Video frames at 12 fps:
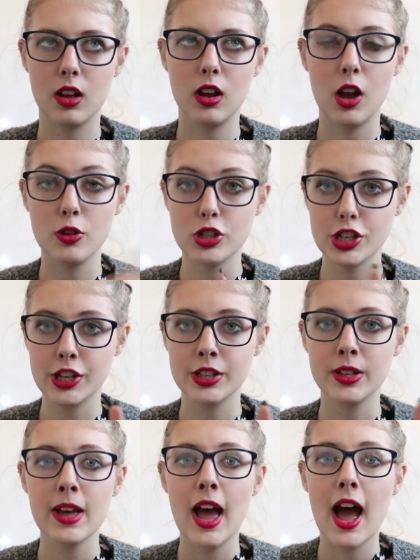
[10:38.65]

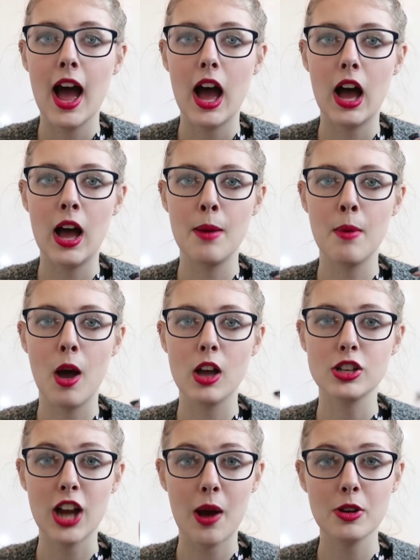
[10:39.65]
lotion, um,
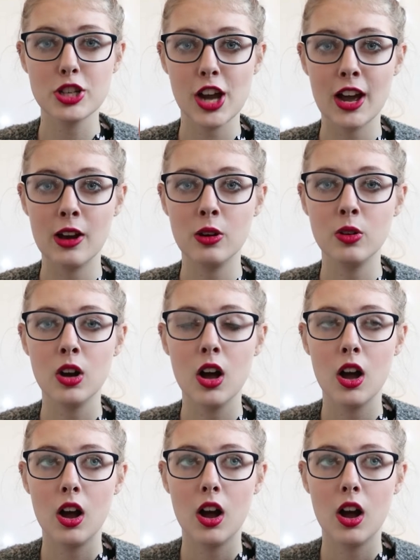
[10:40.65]
shower gel,